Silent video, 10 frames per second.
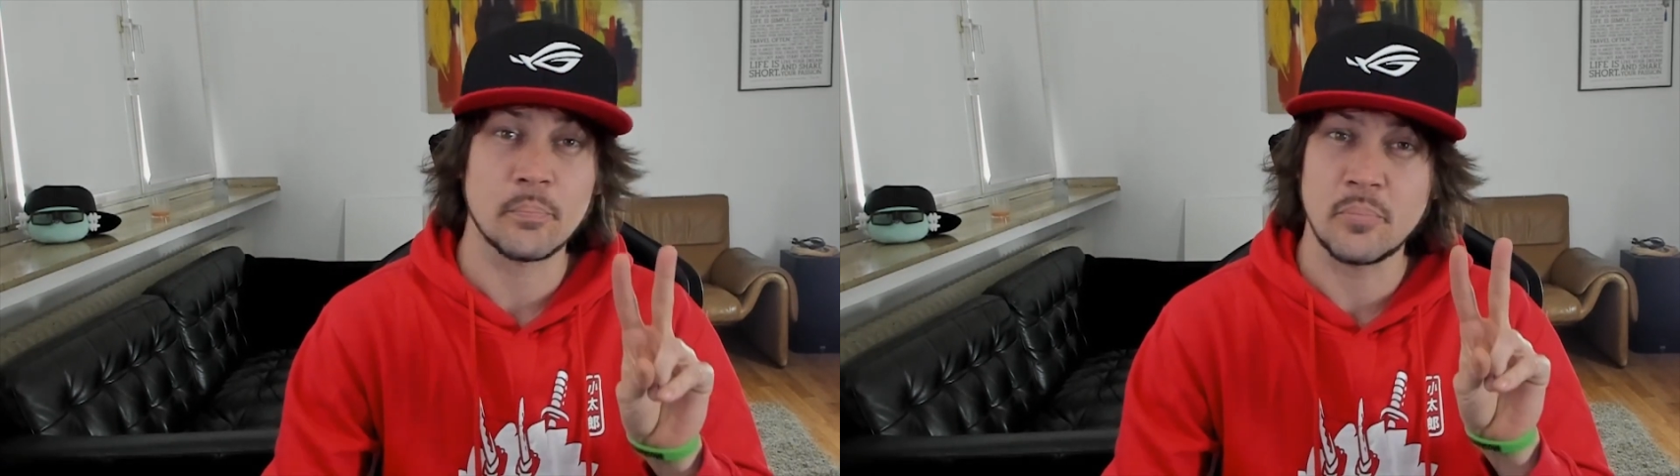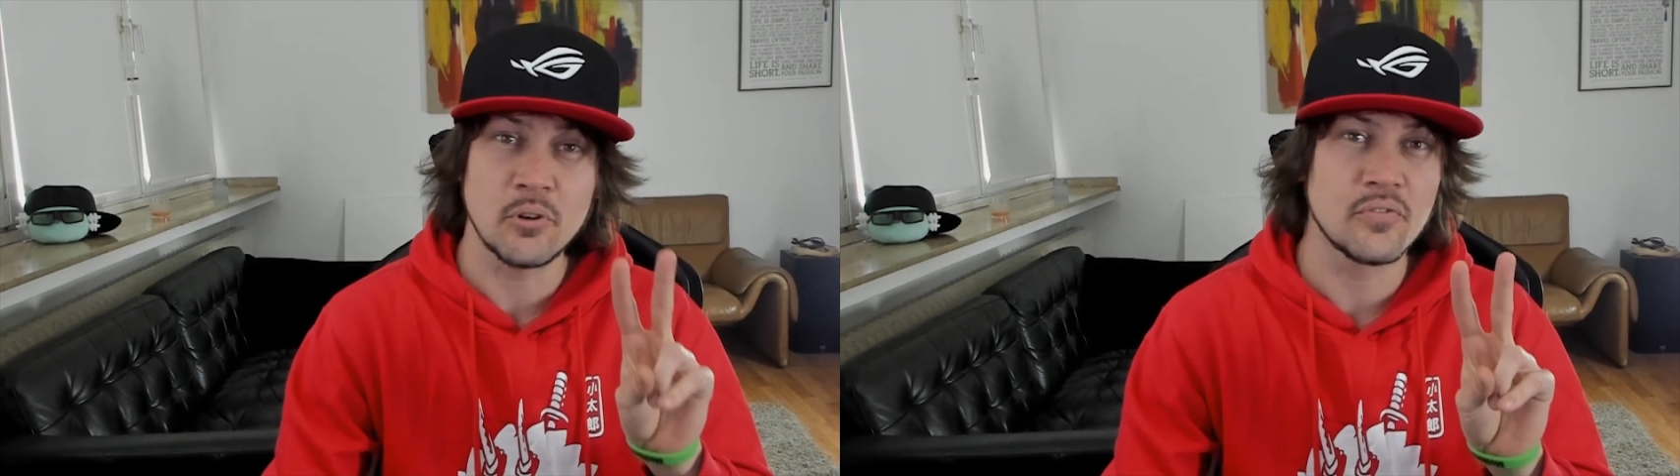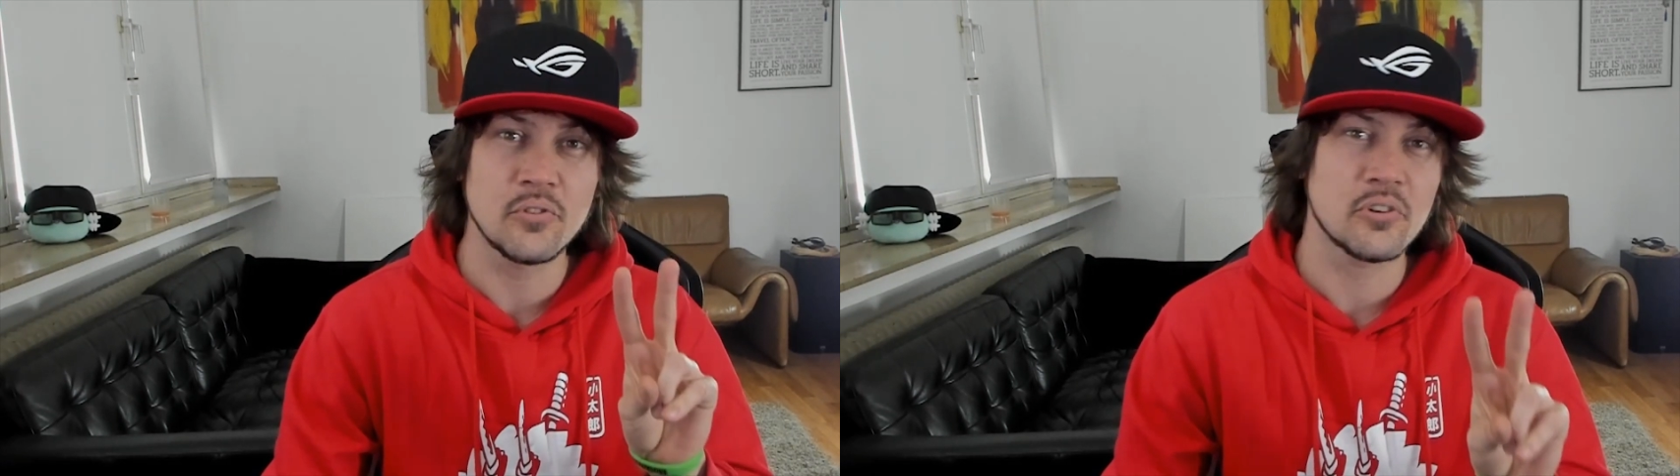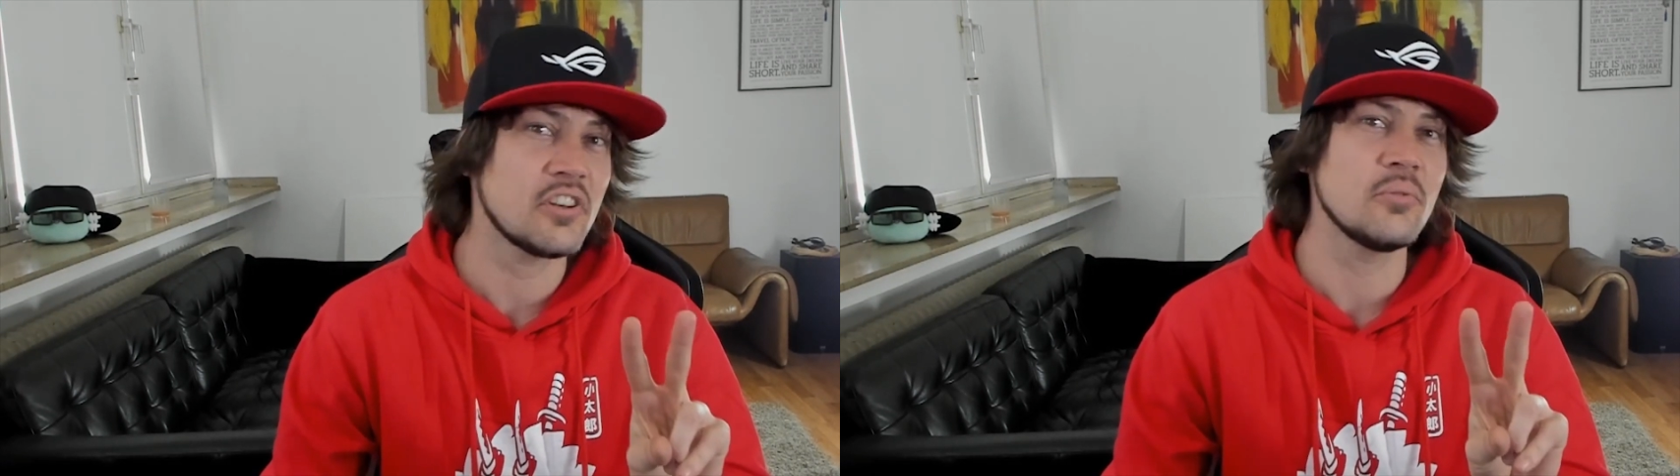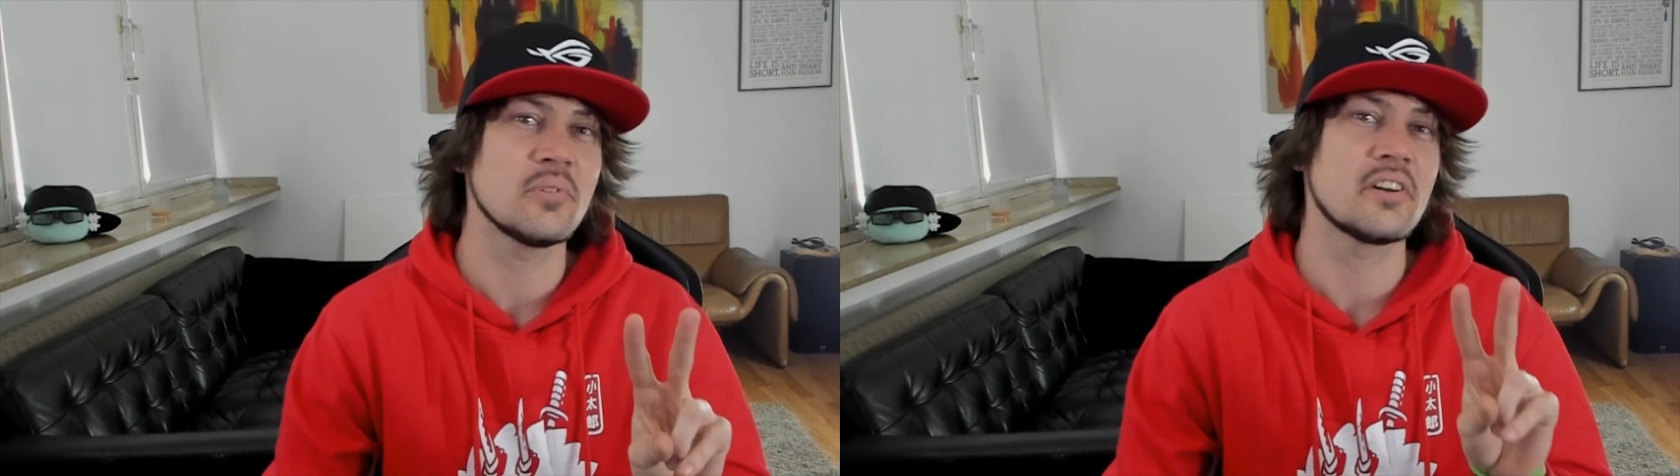beautiful,
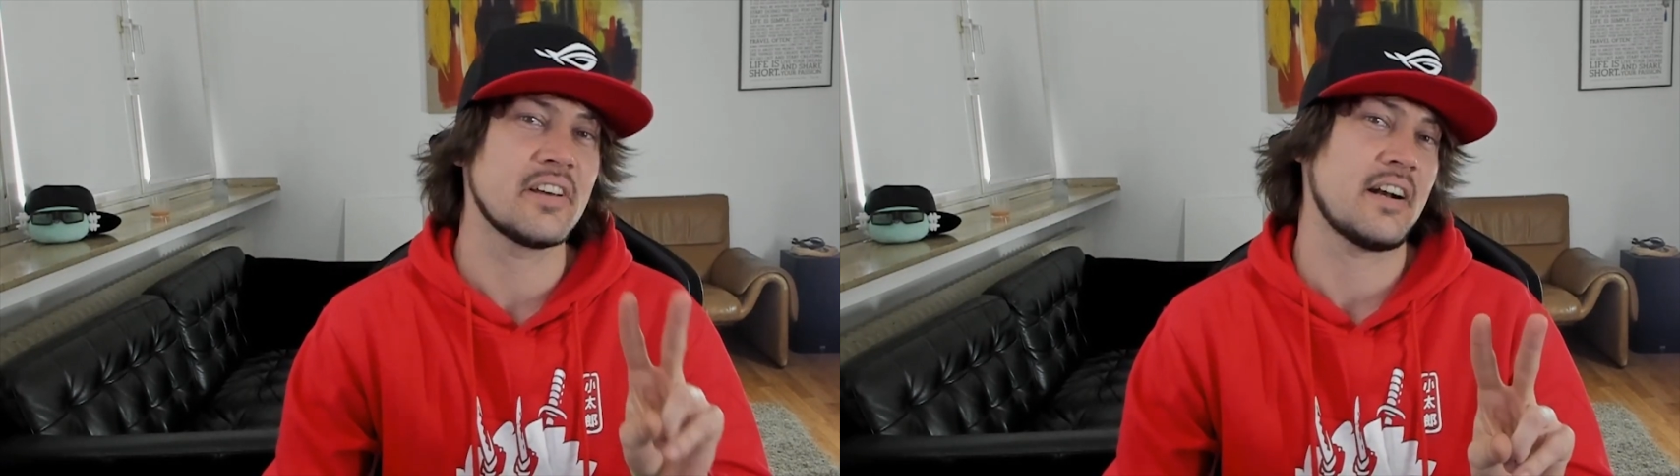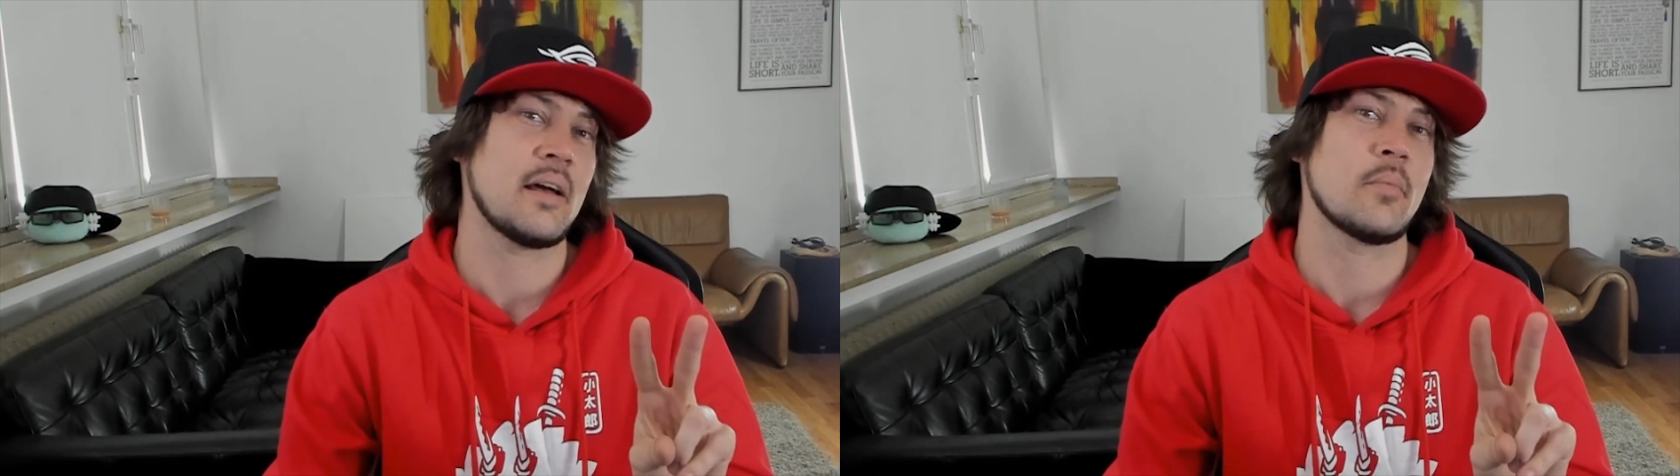cute little internet